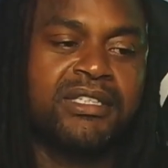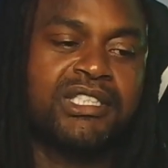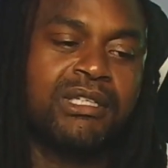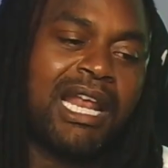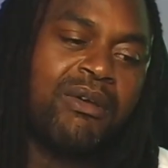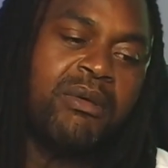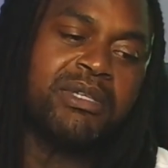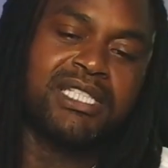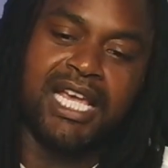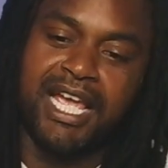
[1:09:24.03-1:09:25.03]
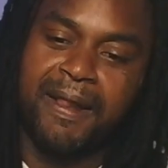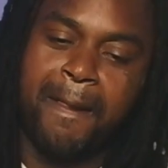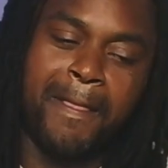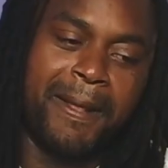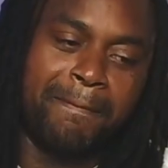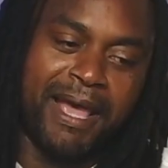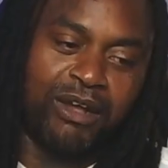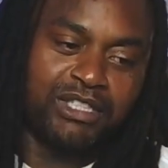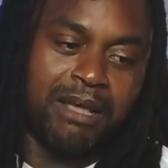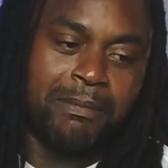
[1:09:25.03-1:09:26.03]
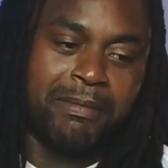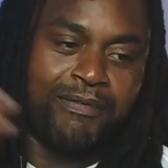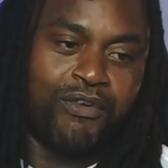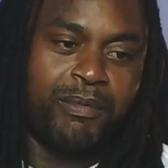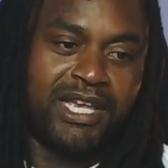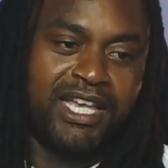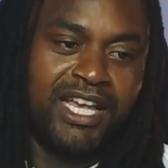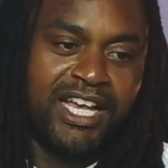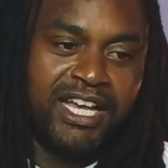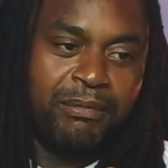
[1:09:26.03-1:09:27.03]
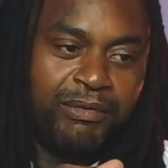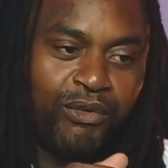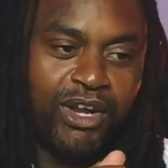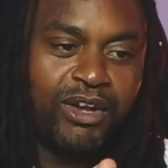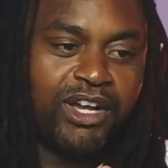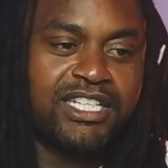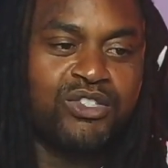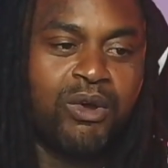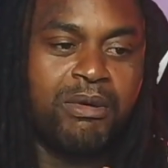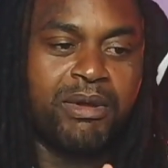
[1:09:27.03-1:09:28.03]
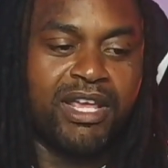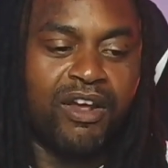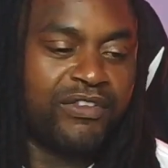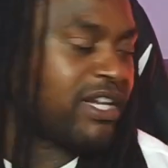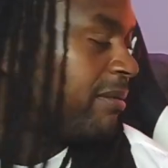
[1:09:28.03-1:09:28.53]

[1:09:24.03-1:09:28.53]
So like we were saying, back on topic before because normally we'll get off the